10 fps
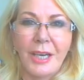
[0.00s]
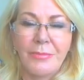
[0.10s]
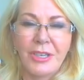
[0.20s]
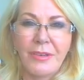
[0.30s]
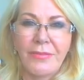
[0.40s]

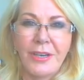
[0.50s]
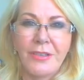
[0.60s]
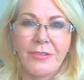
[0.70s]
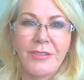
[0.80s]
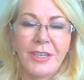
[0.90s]
I'm Jennifer
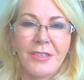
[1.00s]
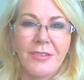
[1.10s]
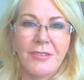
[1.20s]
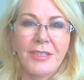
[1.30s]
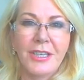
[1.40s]
Angel,
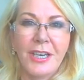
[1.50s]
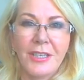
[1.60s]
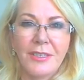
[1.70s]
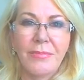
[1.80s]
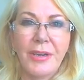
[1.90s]
VCL
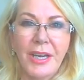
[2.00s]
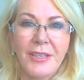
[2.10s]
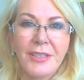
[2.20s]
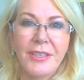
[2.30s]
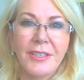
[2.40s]
Stars
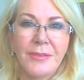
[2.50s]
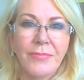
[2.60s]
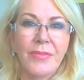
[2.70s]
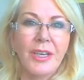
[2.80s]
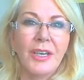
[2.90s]
Pisces.
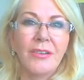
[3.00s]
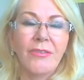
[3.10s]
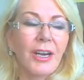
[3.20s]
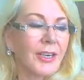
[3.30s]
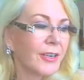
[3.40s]

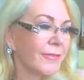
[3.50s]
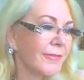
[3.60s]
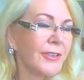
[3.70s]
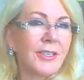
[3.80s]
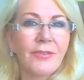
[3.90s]
Right, now
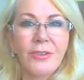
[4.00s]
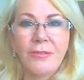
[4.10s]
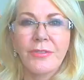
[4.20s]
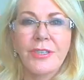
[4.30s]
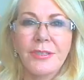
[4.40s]
first of
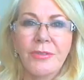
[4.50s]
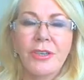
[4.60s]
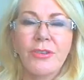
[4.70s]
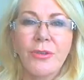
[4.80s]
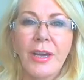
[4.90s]
all, this
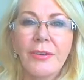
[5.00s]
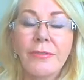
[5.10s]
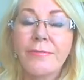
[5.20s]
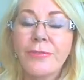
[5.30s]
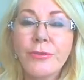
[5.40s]
week you
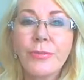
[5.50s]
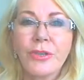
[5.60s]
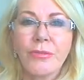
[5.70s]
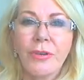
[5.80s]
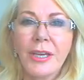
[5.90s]
have a full
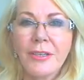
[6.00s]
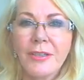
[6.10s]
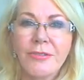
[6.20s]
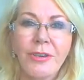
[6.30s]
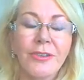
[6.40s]
moon right
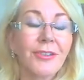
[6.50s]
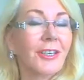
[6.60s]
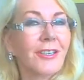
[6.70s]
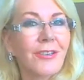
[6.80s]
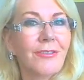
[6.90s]
on the 12th
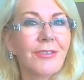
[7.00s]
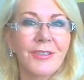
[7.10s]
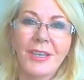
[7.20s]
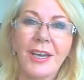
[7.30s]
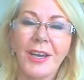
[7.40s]
in your
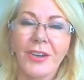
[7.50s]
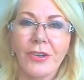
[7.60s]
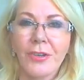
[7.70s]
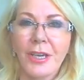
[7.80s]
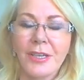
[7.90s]

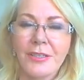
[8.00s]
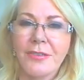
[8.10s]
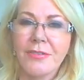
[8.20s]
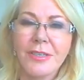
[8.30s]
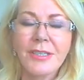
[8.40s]
sign. Okay,
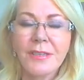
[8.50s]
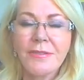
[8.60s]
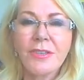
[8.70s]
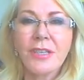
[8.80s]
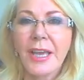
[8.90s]
so this
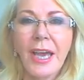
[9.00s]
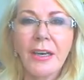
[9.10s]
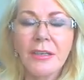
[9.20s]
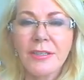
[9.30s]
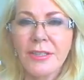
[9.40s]
gives you the
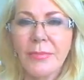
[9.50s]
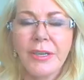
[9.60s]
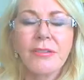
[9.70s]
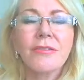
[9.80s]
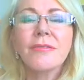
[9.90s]
catalyst to
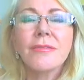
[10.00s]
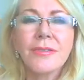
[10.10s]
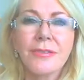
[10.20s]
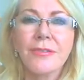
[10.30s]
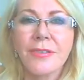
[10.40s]
make all
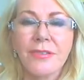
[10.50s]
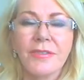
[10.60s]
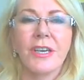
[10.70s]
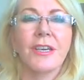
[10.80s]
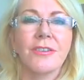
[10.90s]
sorts
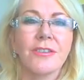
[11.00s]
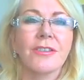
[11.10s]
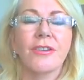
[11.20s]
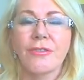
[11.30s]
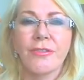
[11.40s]
of
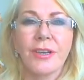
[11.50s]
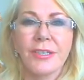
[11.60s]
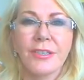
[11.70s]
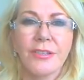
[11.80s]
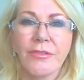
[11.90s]
changes,
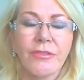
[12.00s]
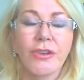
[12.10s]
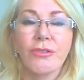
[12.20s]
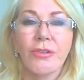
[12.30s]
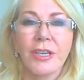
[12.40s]

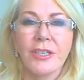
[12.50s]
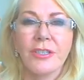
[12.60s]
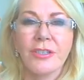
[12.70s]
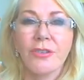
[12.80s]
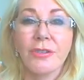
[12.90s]

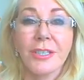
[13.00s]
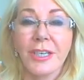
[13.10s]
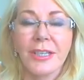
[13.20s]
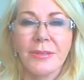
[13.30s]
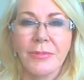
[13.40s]
alterations or
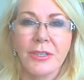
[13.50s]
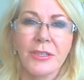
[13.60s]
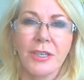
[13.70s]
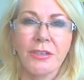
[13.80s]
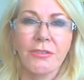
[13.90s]

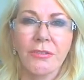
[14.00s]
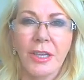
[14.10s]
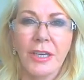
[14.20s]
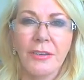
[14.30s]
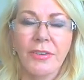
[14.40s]
adjustments in your
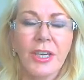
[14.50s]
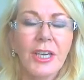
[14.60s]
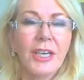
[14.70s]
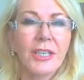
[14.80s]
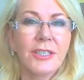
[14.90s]
life.
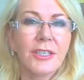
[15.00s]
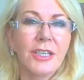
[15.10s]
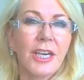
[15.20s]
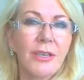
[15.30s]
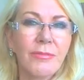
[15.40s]
It's a
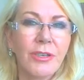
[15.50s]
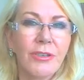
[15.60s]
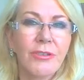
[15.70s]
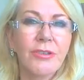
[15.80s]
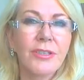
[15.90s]
time
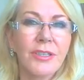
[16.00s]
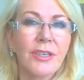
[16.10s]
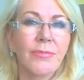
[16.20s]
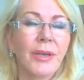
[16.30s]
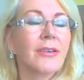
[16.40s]
when you can
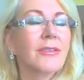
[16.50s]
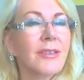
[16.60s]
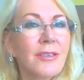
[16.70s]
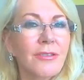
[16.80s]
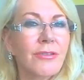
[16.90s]
sit back,
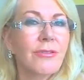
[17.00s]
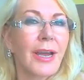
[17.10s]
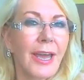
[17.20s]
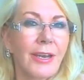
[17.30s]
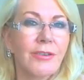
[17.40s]
because this is
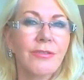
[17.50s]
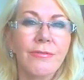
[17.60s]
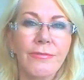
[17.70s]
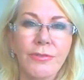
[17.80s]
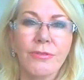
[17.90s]
your
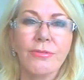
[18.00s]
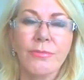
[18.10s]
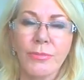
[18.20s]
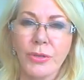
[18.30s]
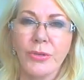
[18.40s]
annual full
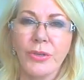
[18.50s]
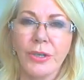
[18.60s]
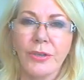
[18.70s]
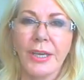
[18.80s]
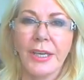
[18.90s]
moon,
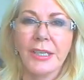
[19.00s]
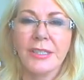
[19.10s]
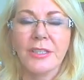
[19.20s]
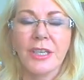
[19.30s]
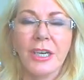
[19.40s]
okay?
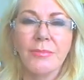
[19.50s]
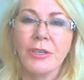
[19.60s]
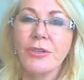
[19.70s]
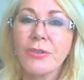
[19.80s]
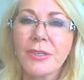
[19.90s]
It's a time
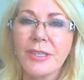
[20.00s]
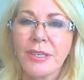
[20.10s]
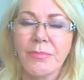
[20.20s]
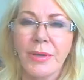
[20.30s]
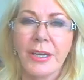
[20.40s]
when you can
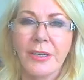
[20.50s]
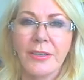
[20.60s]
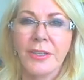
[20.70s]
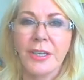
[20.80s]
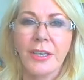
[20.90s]
sit back
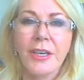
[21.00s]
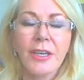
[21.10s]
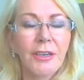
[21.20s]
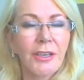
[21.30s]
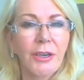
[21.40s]
and think,
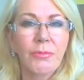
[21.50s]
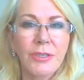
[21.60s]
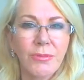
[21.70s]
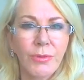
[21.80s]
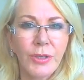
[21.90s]
okay,
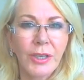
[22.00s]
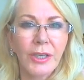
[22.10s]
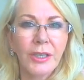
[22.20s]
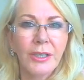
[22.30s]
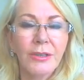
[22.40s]
what's
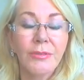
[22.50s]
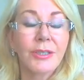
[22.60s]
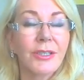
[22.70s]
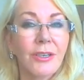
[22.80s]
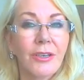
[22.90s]
working,
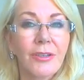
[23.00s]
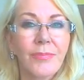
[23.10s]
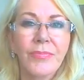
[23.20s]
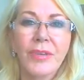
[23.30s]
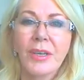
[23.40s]
what's not?